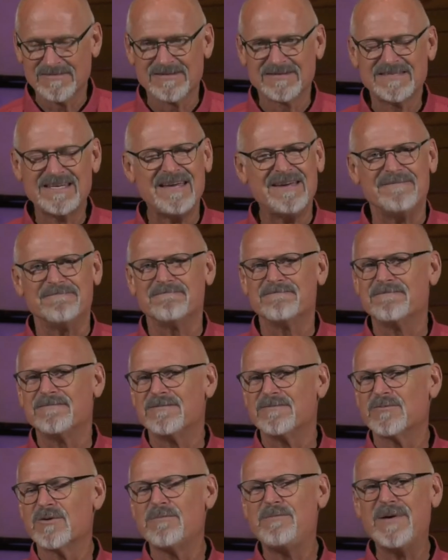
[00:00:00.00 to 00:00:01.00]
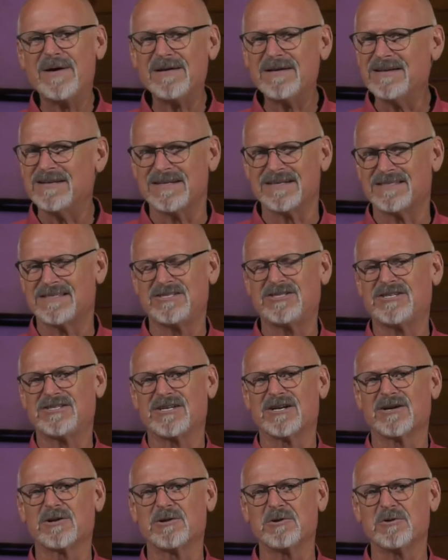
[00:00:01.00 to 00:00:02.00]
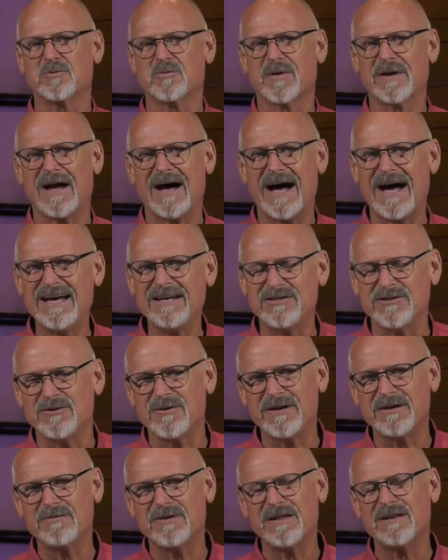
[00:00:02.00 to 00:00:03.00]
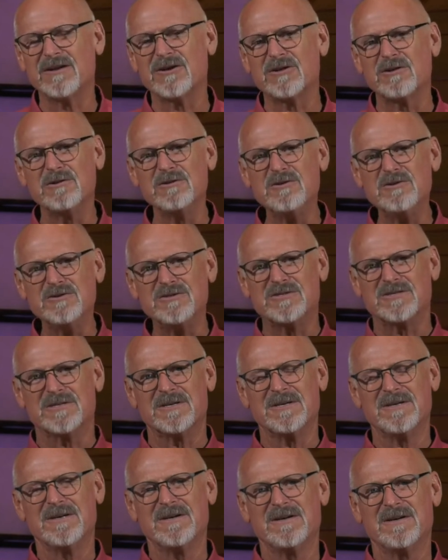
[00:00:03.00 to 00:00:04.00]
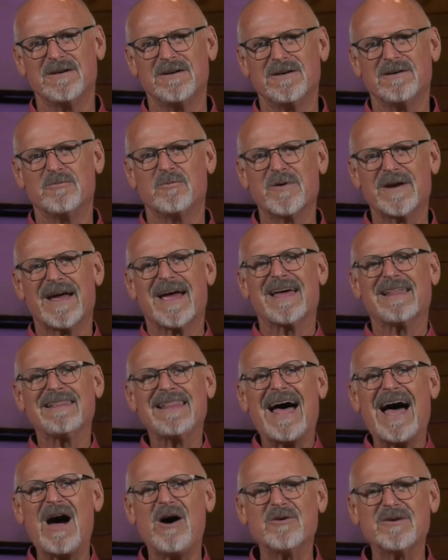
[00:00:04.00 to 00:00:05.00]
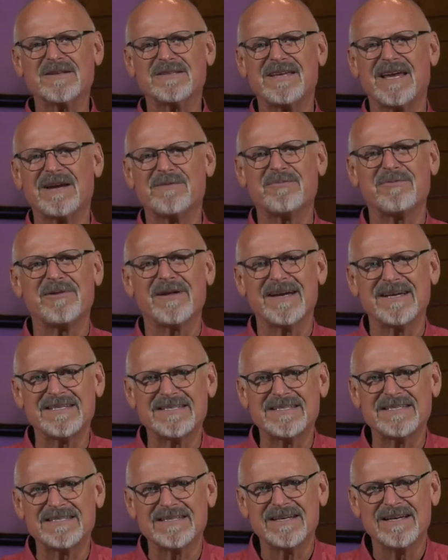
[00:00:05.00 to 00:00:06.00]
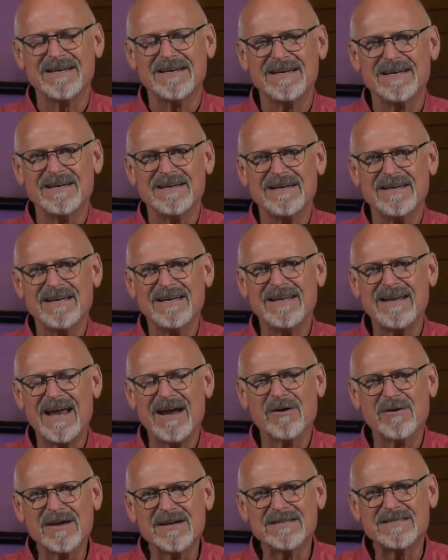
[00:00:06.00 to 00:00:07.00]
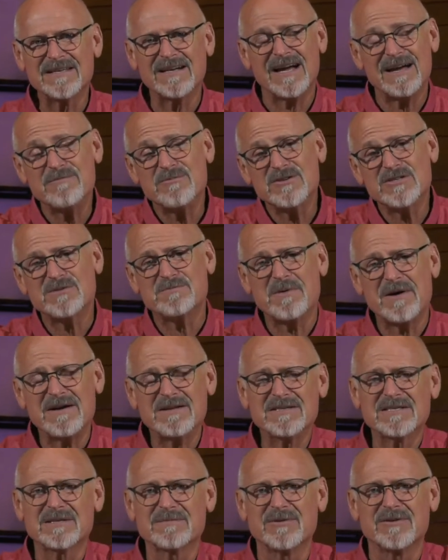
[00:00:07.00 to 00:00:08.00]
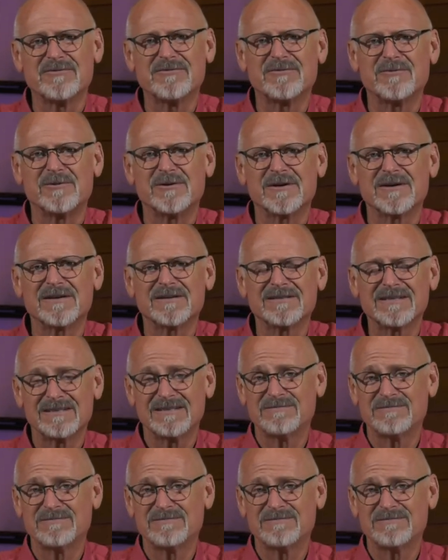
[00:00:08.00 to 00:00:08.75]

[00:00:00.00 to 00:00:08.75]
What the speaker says: See, rebellion doesn't just include what I do. It includes what I allow to take place in areas that I'm responsible for.